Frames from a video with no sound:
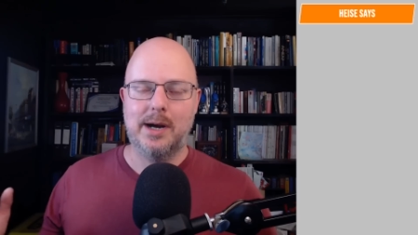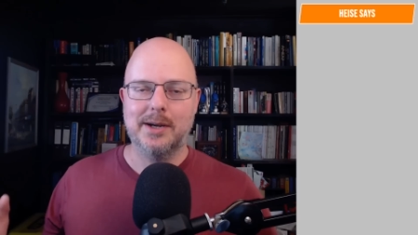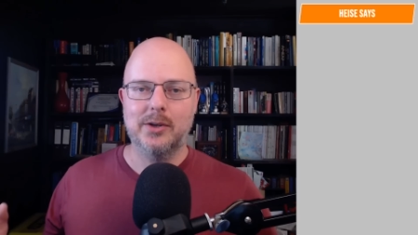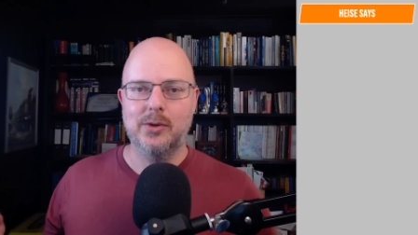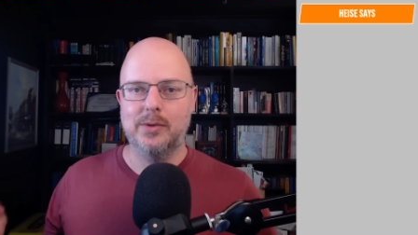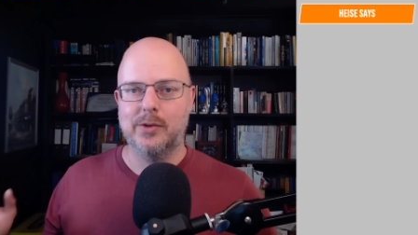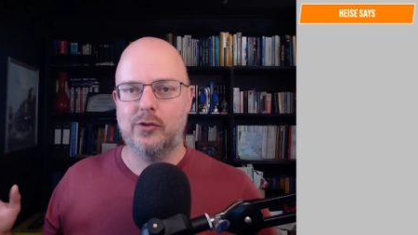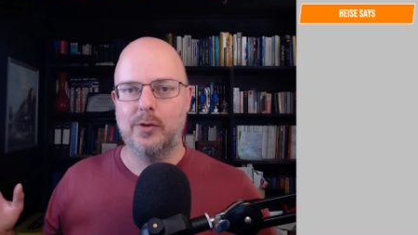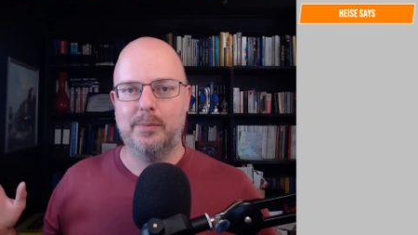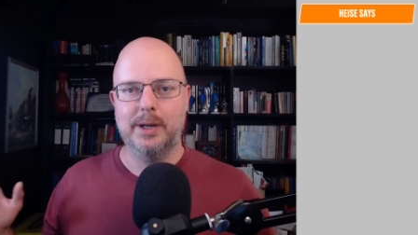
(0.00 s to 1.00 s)
would argue
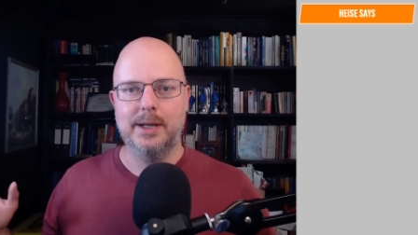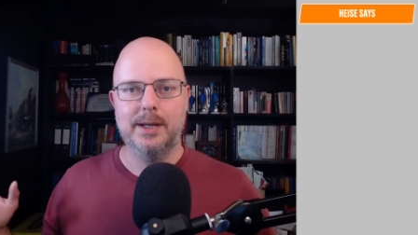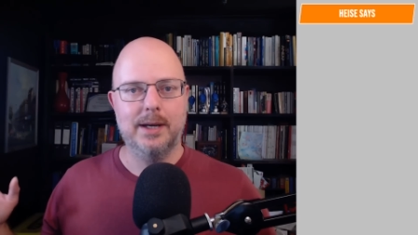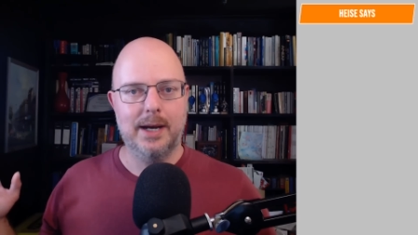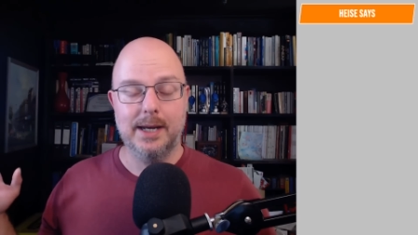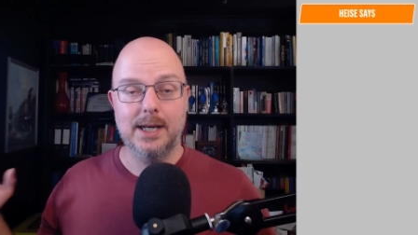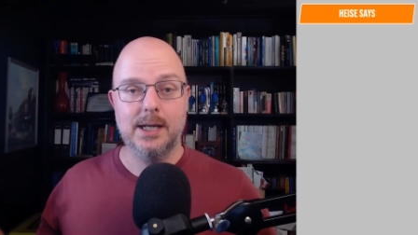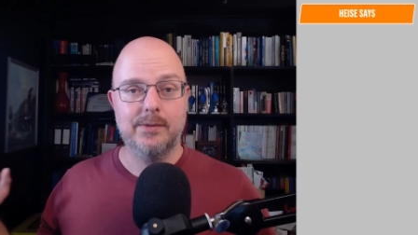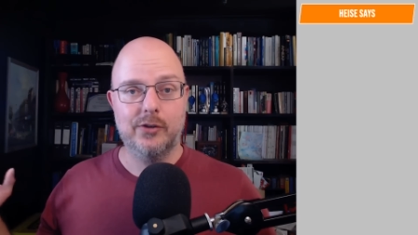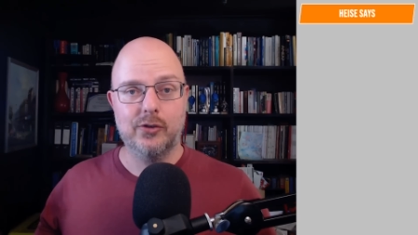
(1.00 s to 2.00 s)
this should be an
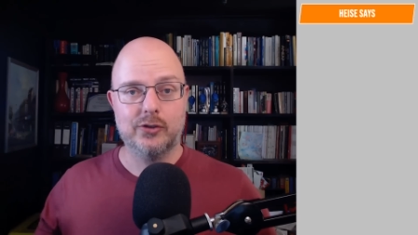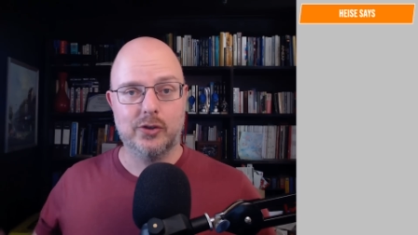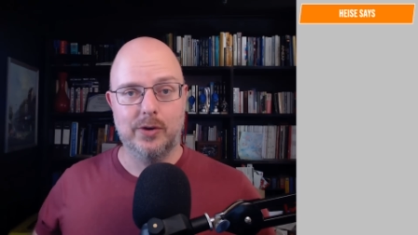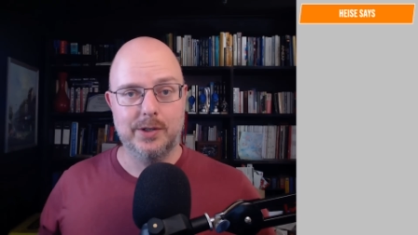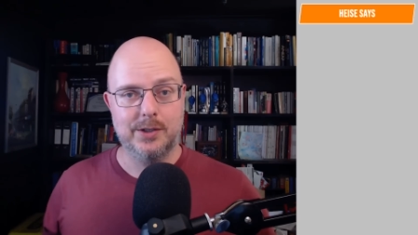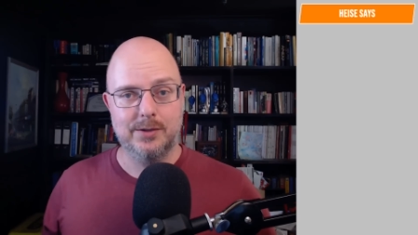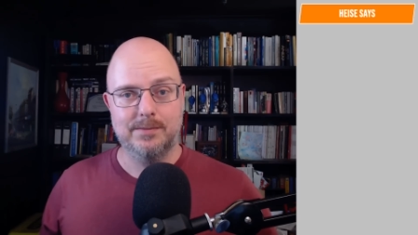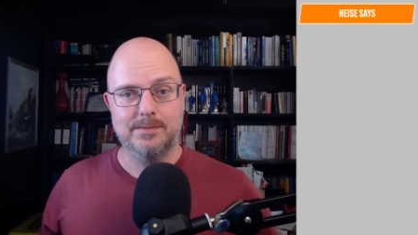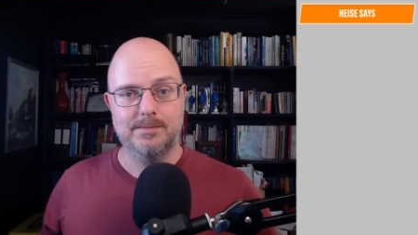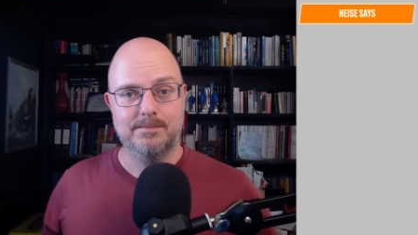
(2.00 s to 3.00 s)
individual choice.